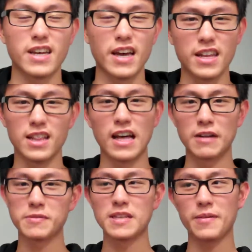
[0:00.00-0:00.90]
and a
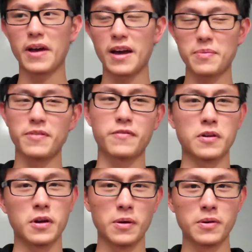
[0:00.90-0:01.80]
lot of stuff happened
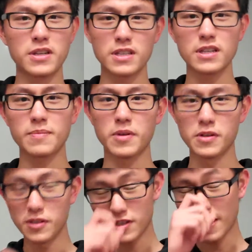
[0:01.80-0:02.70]
for no reason,
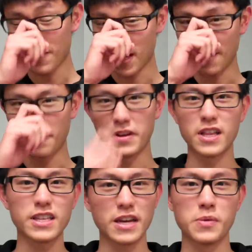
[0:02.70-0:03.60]
but you just have the gut
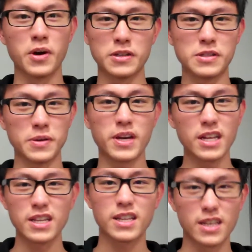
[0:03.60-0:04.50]
feeling that you want to do
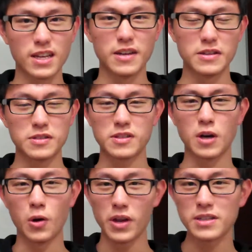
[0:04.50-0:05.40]
it.
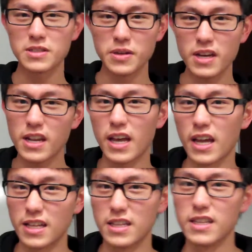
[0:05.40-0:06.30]
Just hold on to it,
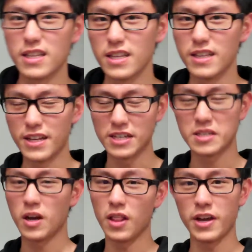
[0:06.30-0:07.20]
and
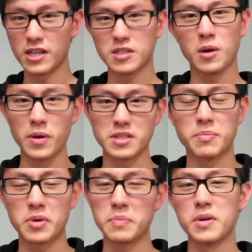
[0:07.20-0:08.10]
there's always
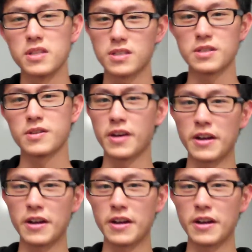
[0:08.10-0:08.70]
a purpose. You're